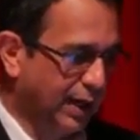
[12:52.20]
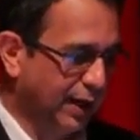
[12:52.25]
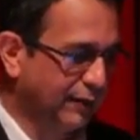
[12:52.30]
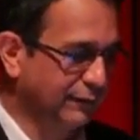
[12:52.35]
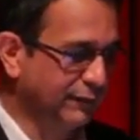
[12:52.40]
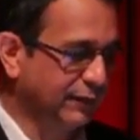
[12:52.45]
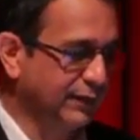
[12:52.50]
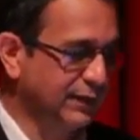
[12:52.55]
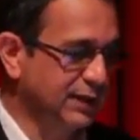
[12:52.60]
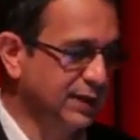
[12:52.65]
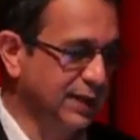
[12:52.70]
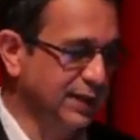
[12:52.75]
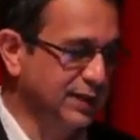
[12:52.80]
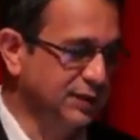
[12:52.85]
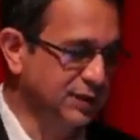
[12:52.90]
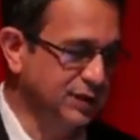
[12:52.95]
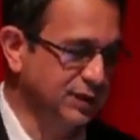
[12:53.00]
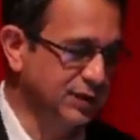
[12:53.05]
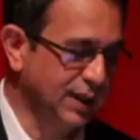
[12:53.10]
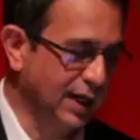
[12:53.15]
have
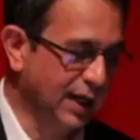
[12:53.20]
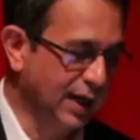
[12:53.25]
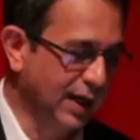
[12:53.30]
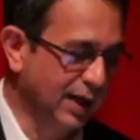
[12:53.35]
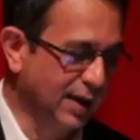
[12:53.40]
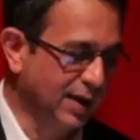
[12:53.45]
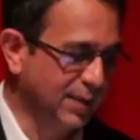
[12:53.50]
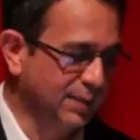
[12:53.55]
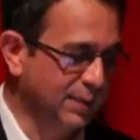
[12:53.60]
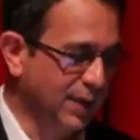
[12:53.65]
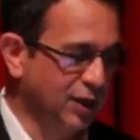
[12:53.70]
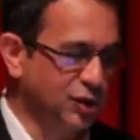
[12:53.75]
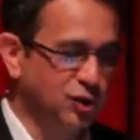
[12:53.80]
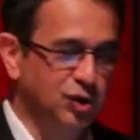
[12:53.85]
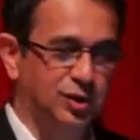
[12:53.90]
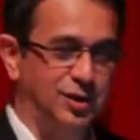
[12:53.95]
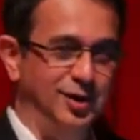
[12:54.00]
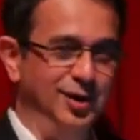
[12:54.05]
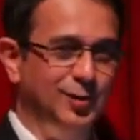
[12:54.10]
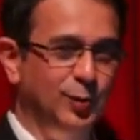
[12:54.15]
this
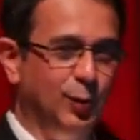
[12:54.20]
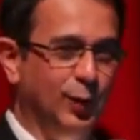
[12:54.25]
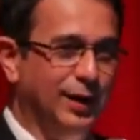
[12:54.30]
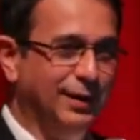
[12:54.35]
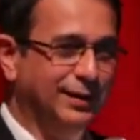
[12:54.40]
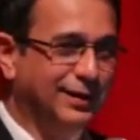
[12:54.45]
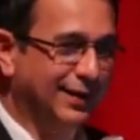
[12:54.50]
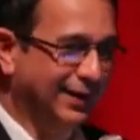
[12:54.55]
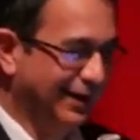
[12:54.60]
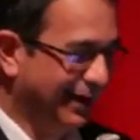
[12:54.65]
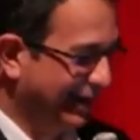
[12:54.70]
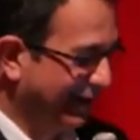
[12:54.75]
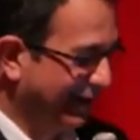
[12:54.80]
patient with